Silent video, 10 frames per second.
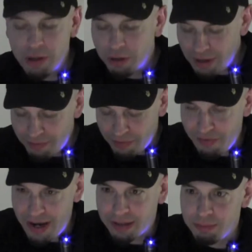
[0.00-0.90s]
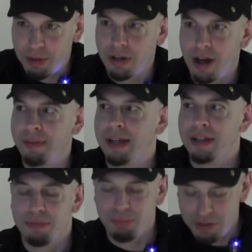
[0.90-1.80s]
you'll love the fact that Murakami
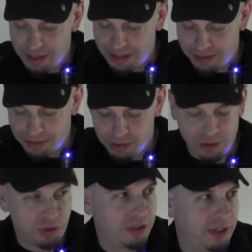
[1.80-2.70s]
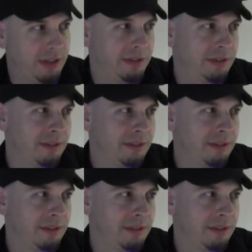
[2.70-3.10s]
gets mutated into sushi.